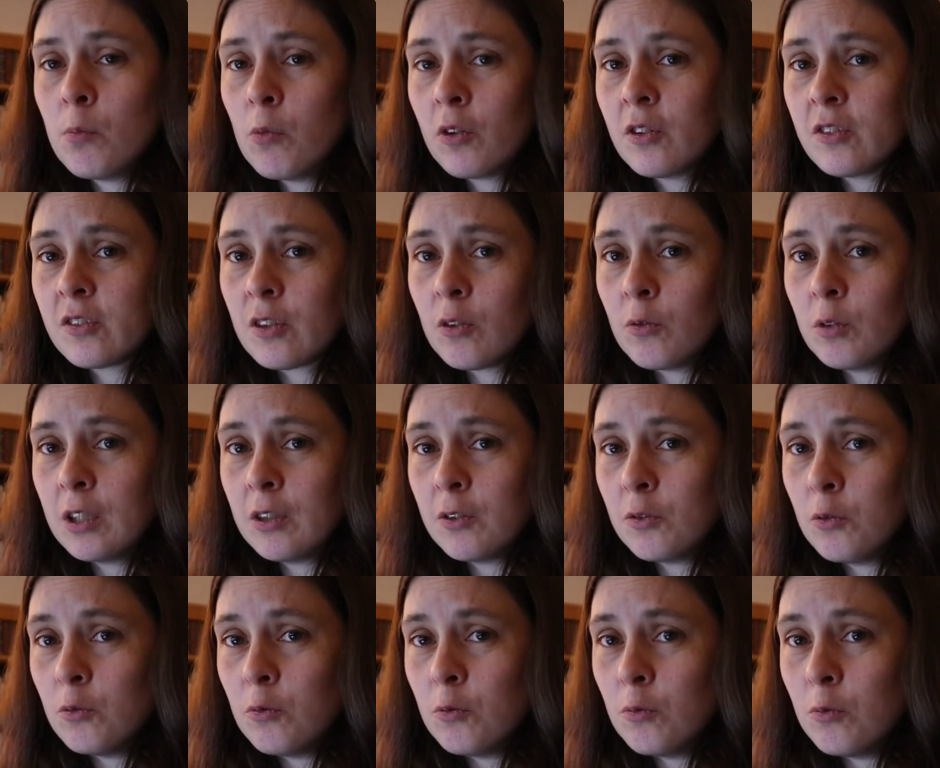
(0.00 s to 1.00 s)
book is going
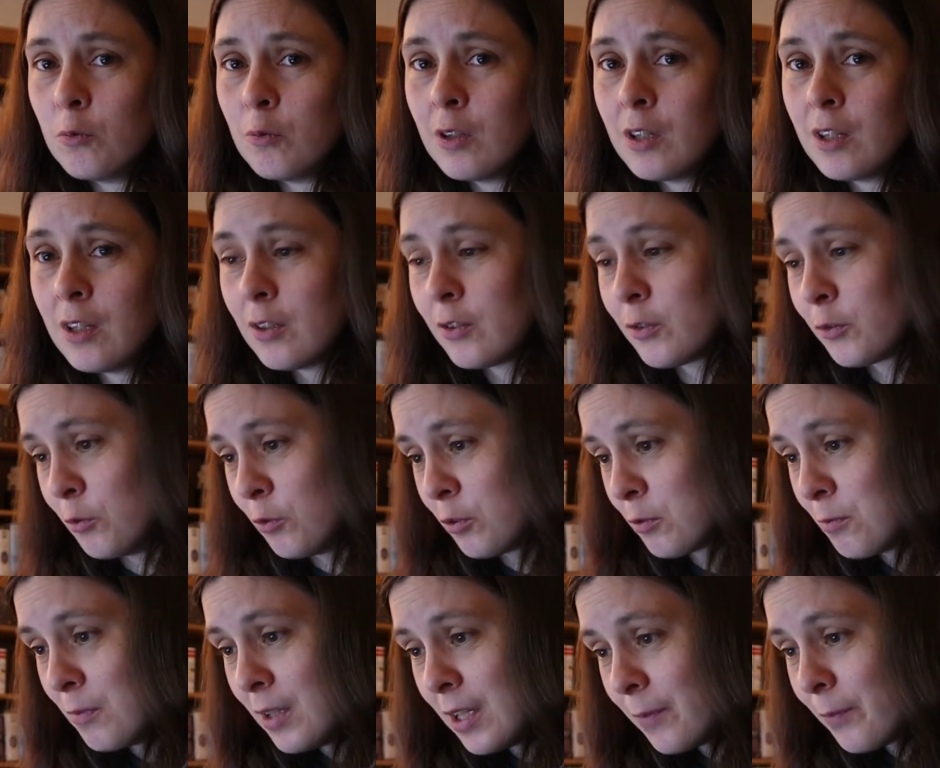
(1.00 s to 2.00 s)
to
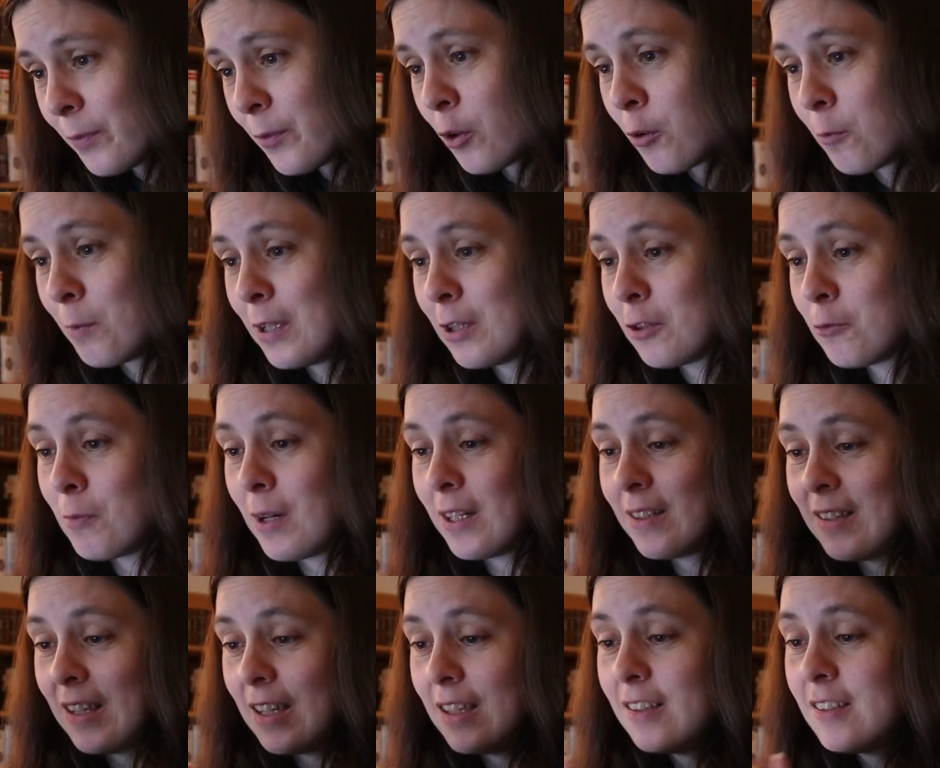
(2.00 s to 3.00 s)
suit me or be to my
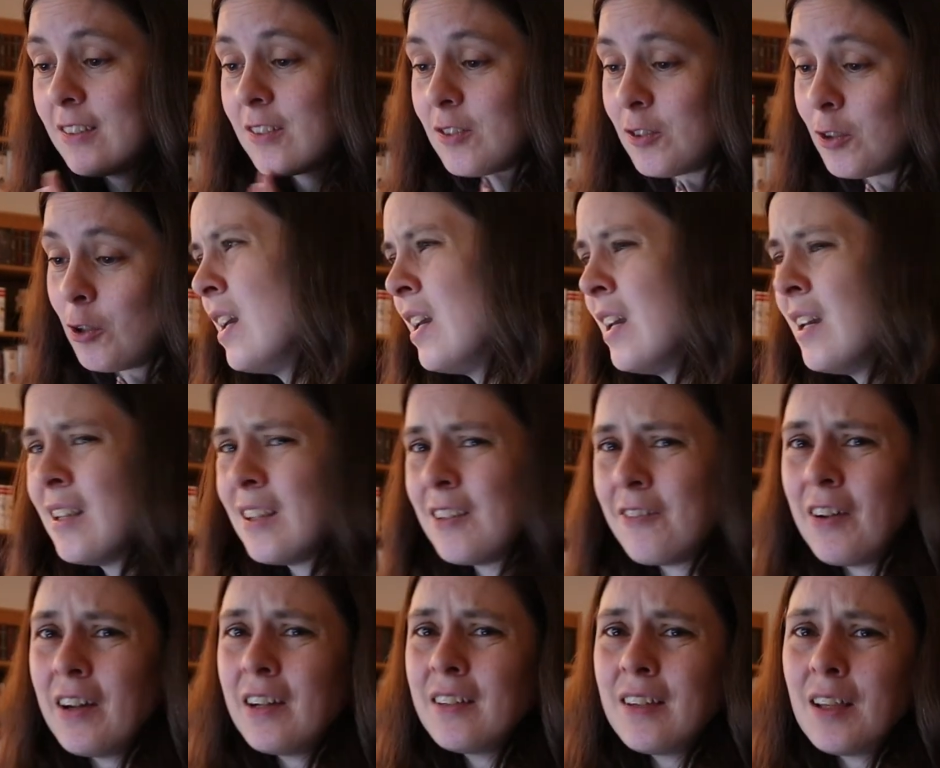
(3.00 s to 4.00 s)
taste. So the
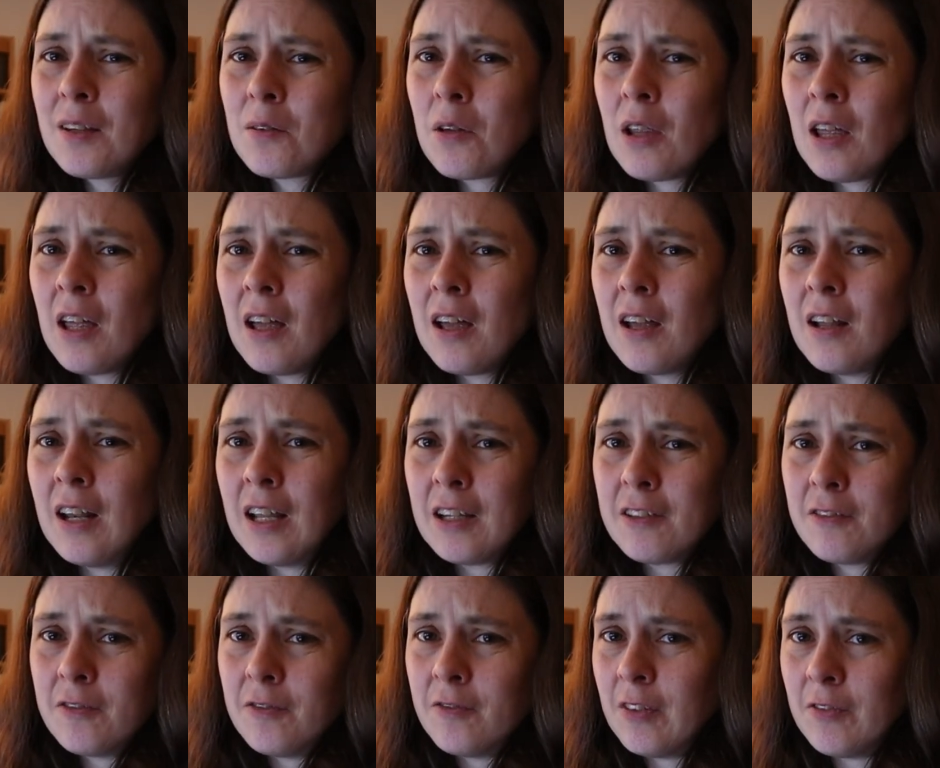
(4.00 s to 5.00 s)
fact that
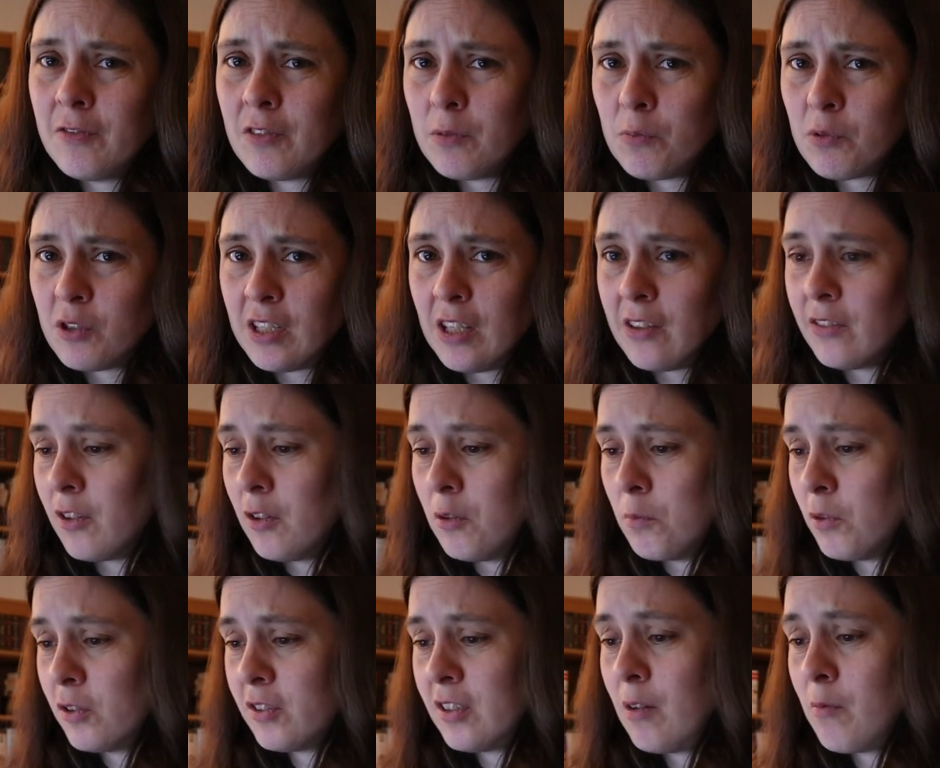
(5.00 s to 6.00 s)
like 50% of the
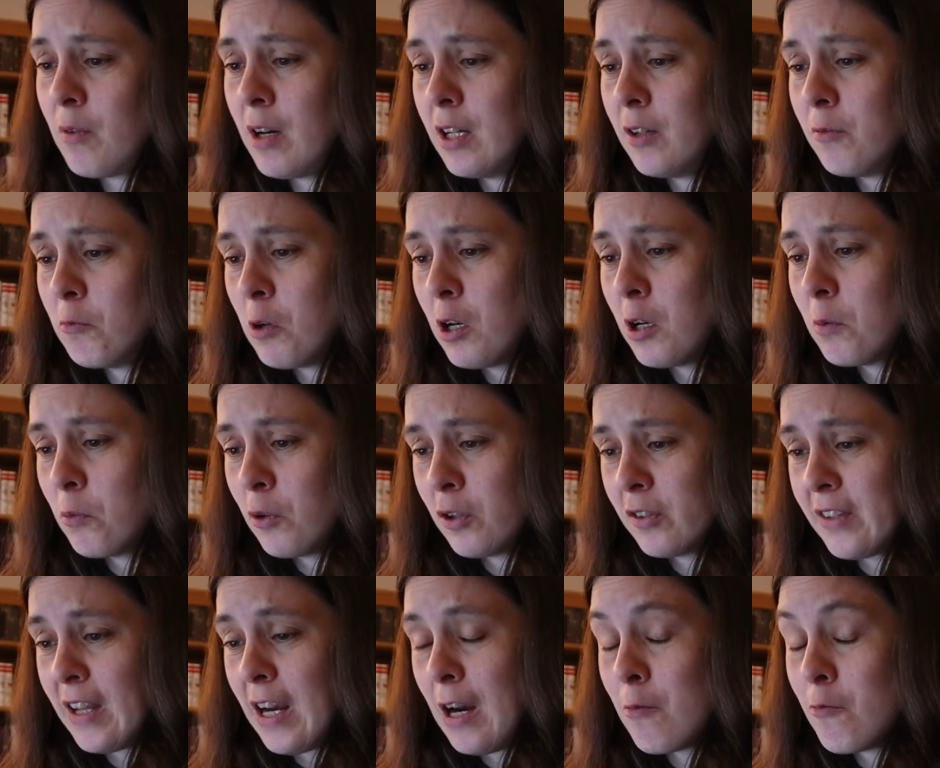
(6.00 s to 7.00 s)
books I read were
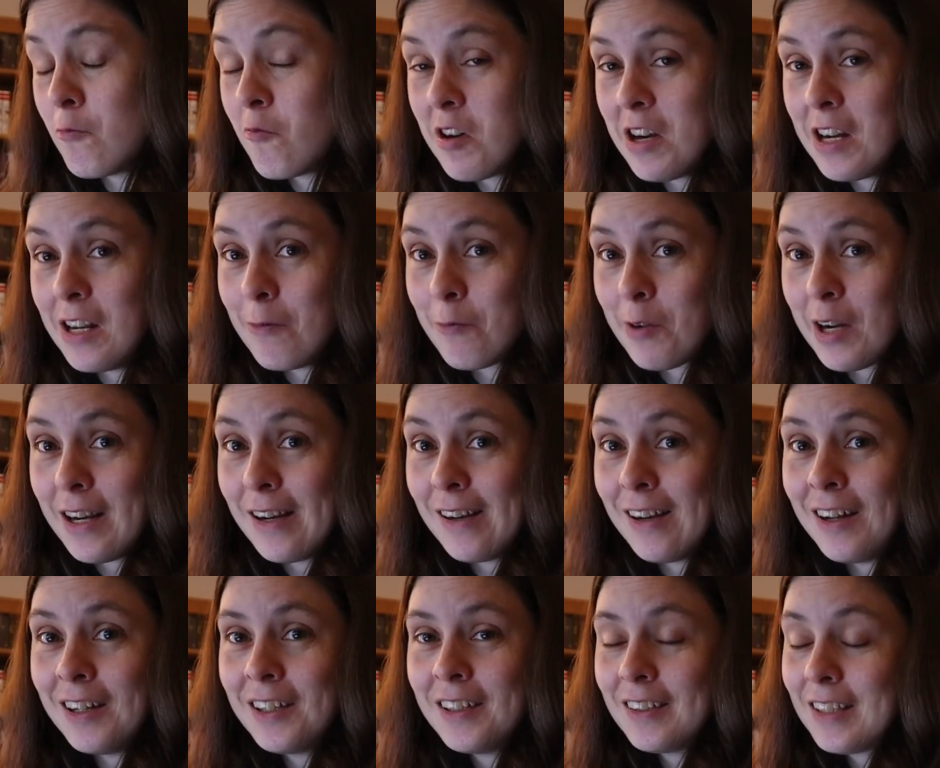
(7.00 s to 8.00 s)
books that I really, really
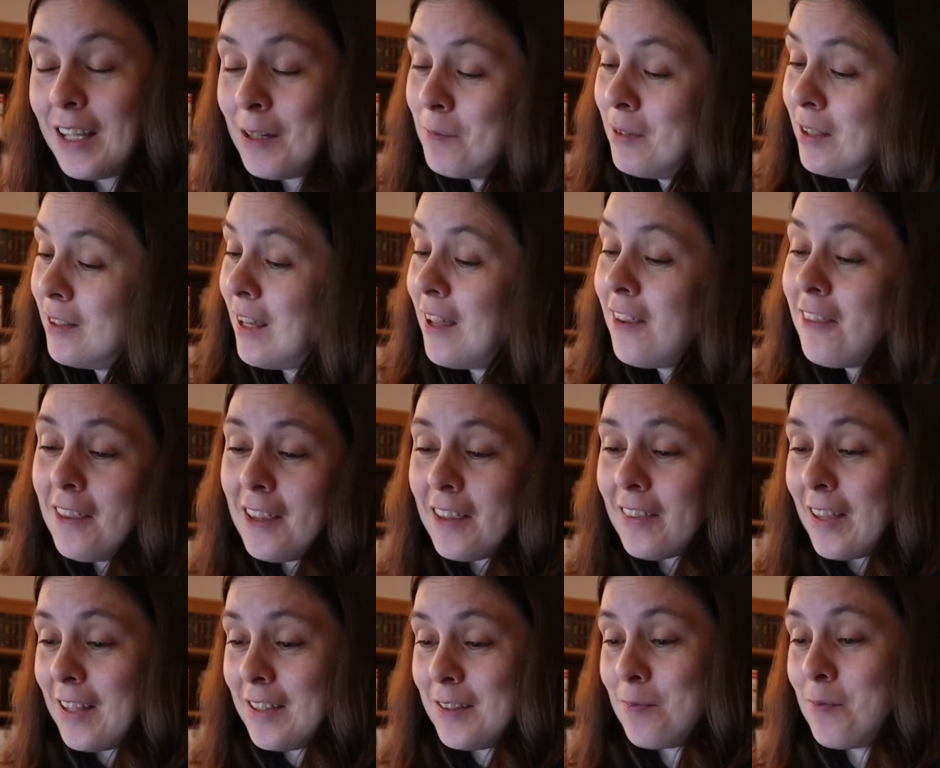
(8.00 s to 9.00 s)
liked, I mean, I
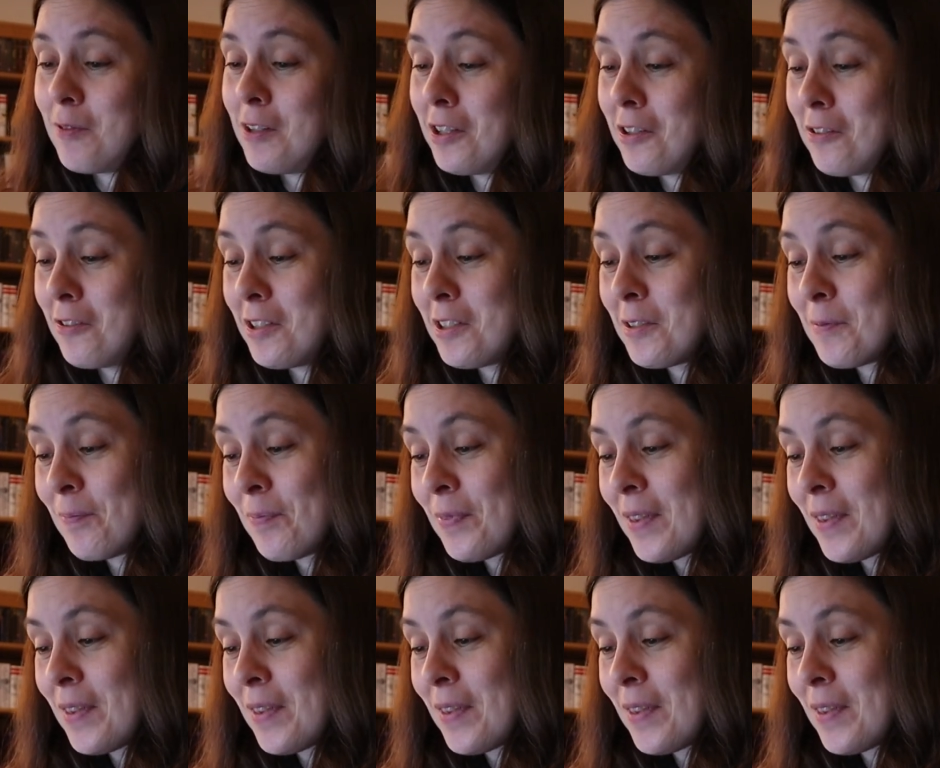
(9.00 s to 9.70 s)
think that's pretty good.